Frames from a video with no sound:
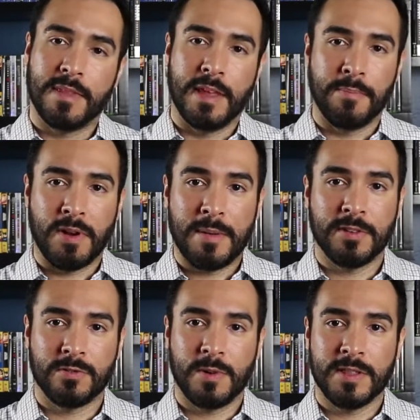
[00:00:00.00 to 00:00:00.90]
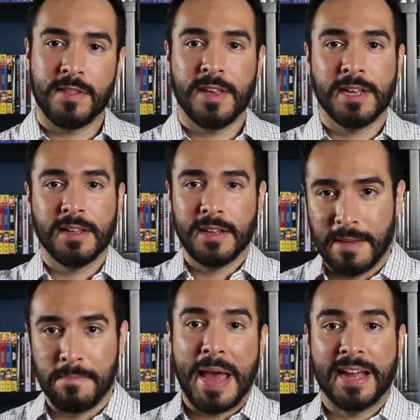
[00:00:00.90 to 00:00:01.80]
they promised one thing, they
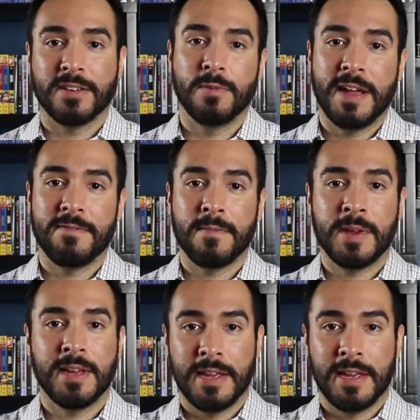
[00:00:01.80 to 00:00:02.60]
backed away from it.